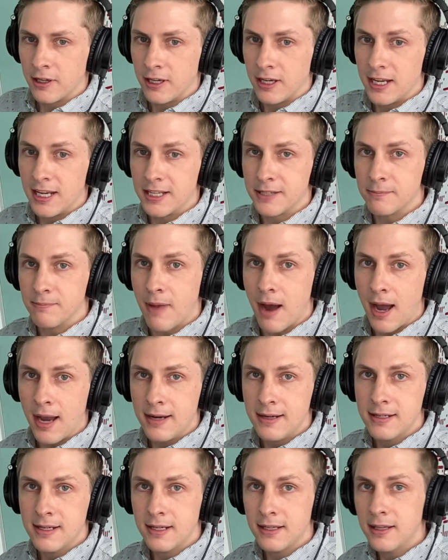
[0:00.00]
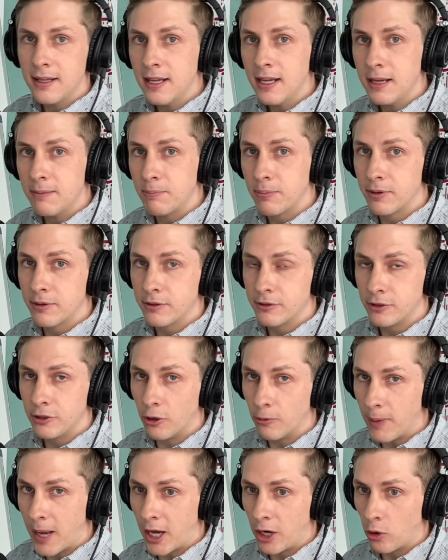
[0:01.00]
is mine to keep no
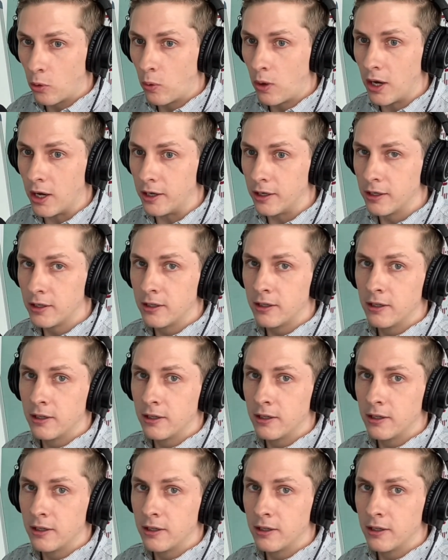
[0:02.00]
matter what.